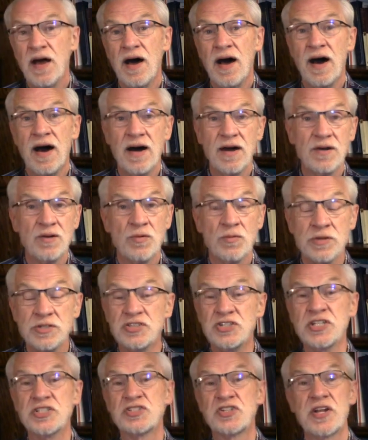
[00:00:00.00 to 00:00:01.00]

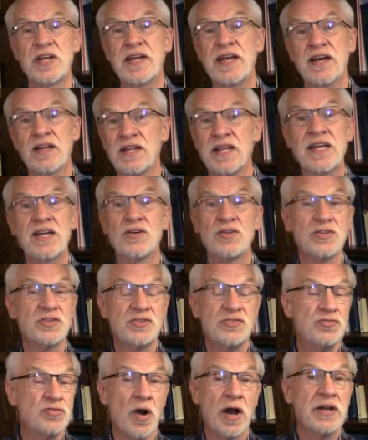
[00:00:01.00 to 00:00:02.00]
resisting illegal
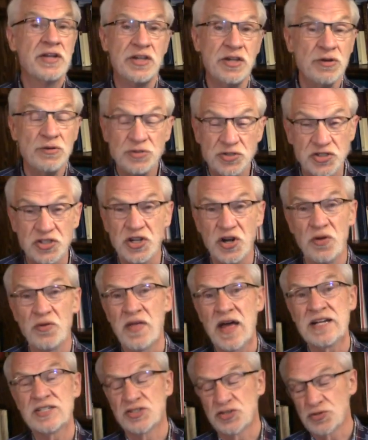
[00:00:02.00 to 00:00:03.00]
drug use,
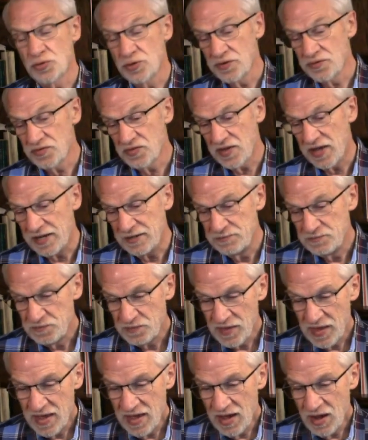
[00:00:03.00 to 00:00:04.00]
that sort of thing.
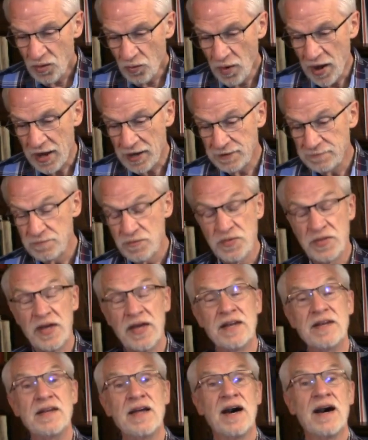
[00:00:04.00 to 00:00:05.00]
Well,
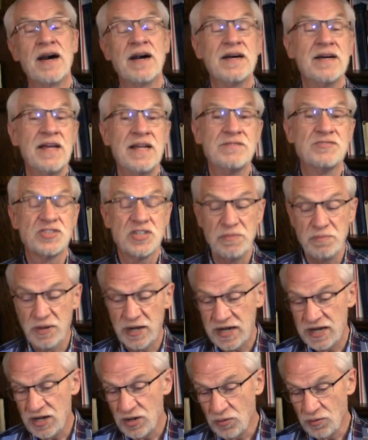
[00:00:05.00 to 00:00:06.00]
then if
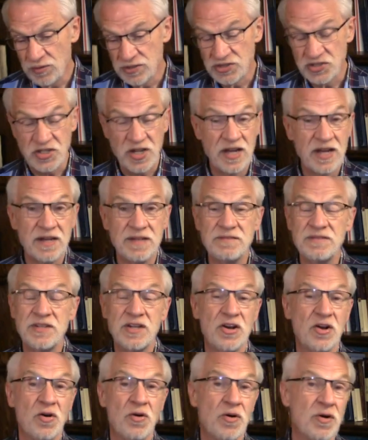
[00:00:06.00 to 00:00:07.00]
somebody who was,
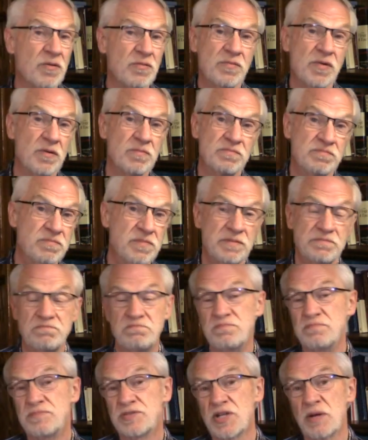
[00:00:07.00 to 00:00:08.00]

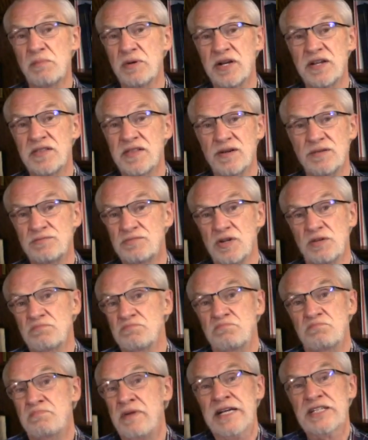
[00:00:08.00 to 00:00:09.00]
somebody that
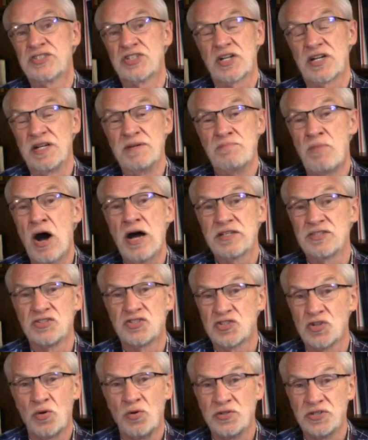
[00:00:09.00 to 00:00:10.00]
basically bought
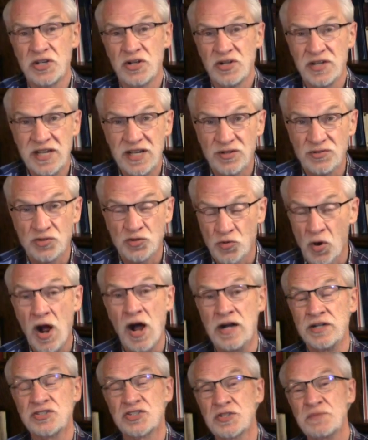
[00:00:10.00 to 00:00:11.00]
and sold illegal
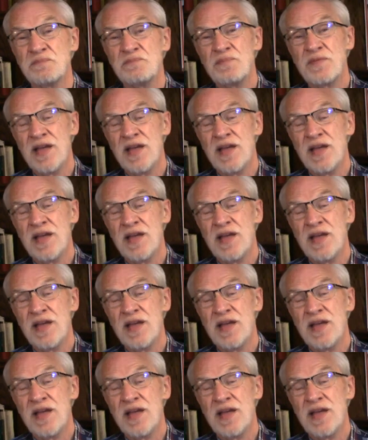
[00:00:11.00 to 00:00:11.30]
drugs